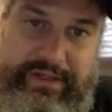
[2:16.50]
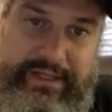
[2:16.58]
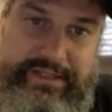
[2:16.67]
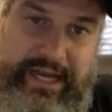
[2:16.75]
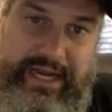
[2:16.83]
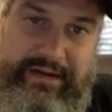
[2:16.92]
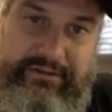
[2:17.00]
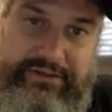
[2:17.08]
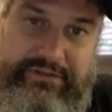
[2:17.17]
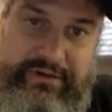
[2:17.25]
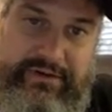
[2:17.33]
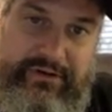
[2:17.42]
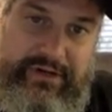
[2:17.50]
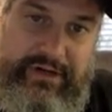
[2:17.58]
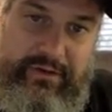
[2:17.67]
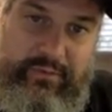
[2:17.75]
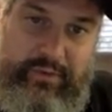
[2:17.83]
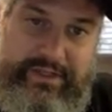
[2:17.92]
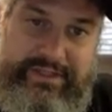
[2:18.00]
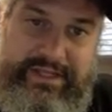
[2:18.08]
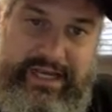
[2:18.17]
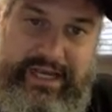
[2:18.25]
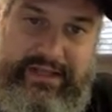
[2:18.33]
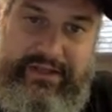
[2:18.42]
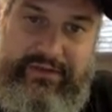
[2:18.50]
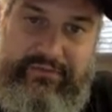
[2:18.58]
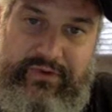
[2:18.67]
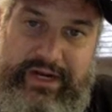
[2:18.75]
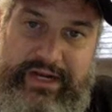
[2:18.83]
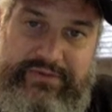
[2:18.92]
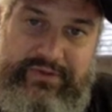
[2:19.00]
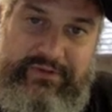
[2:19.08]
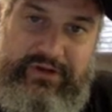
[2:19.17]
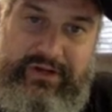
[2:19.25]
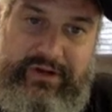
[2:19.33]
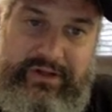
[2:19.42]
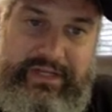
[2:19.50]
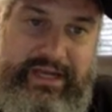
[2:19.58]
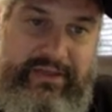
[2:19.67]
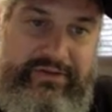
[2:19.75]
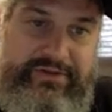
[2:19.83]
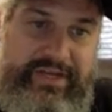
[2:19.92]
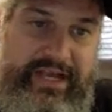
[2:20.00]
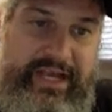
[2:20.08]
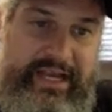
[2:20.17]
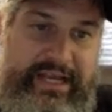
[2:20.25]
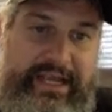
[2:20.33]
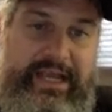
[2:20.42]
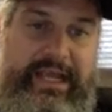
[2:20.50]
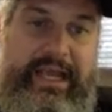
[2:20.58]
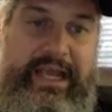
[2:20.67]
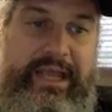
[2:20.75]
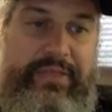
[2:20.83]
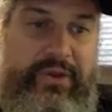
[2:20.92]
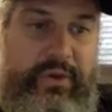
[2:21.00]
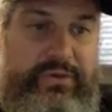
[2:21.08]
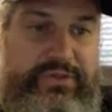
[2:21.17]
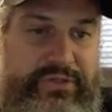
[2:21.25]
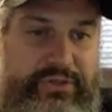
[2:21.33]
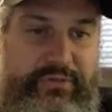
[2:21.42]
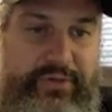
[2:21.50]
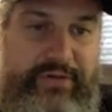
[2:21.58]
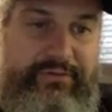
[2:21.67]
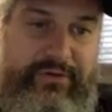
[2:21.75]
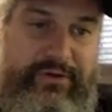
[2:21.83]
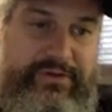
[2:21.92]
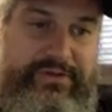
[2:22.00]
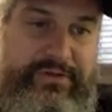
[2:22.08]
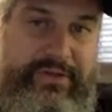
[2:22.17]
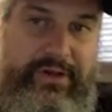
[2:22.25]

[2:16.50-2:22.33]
If you notice, you got the Tigris River here on one side, the Euphrates River here on the other side. And those two